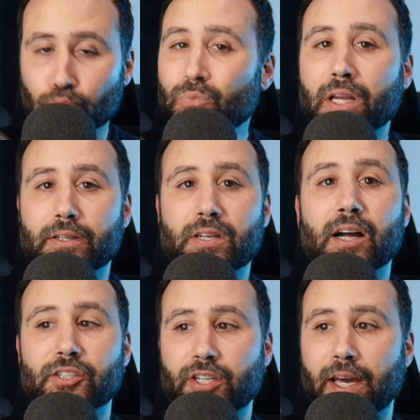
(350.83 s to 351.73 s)
a
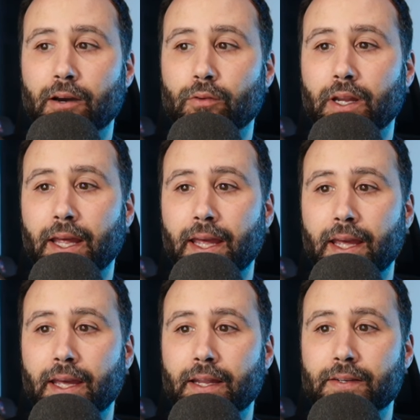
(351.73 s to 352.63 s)
touchdown
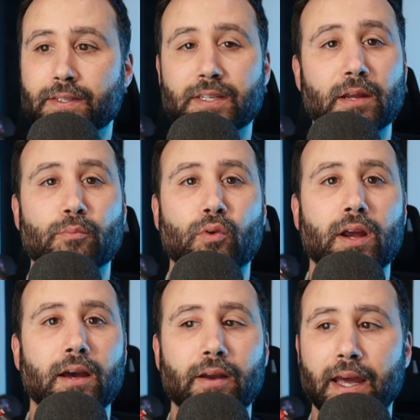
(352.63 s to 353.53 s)
and St.
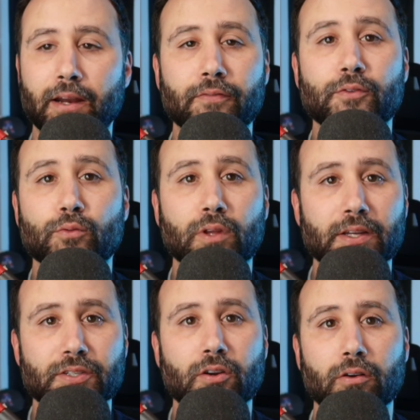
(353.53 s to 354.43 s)
Brown had a few
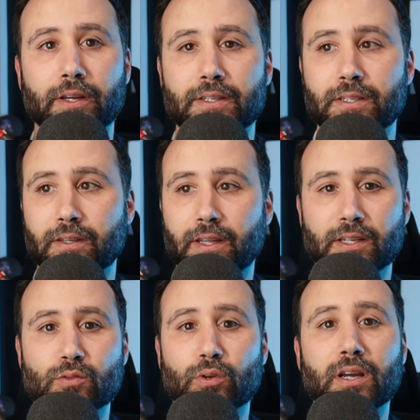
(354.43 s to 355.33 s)
less targets and
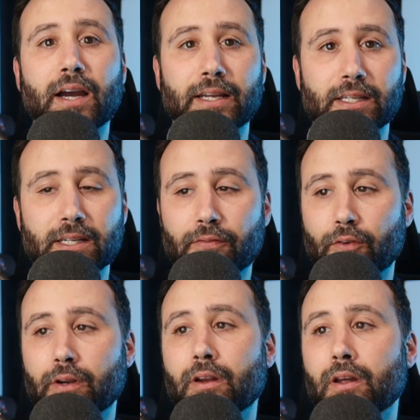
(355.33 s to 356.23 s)
things were kind of
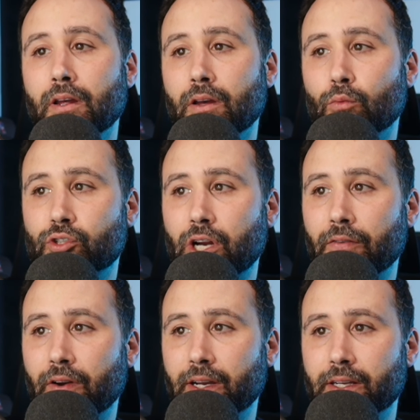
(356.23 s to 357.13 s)
different. We'll try to
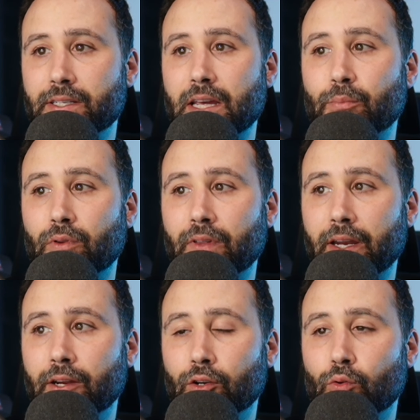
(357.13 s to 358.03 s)
find an example of that
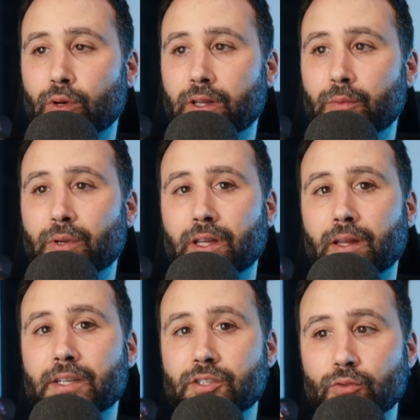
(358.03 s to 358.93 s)
here quickly, but it
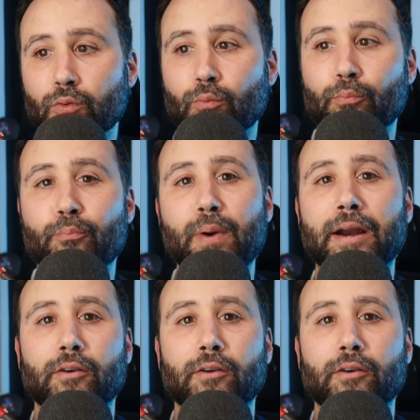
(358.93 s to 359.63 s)
lets you better